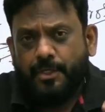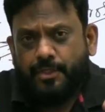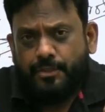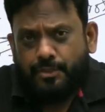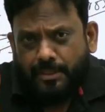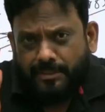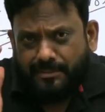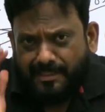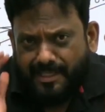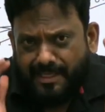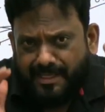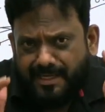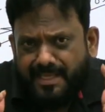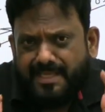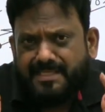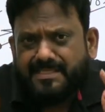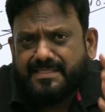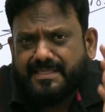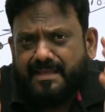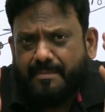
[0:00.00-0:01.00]
So there
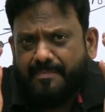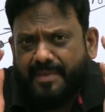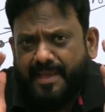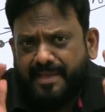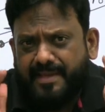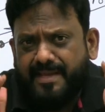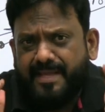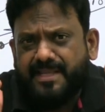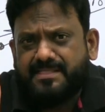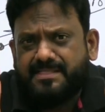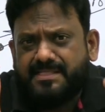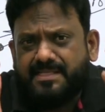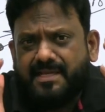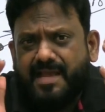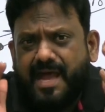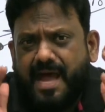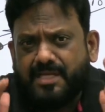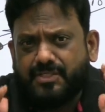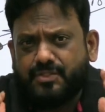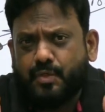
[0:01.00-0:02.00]
is some
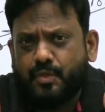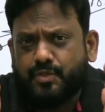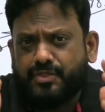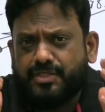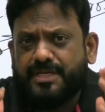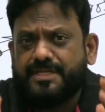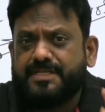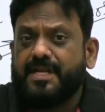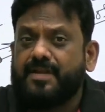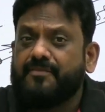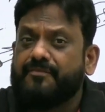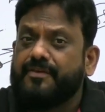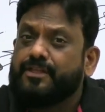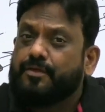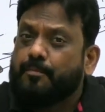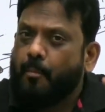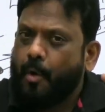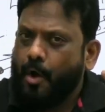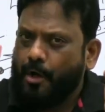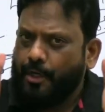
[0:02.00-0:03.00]
energy associated
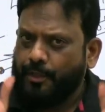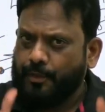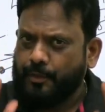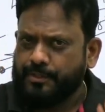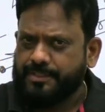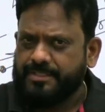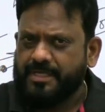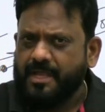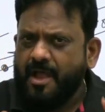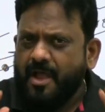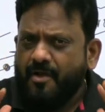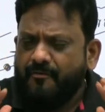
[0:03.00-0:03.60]
with molecules.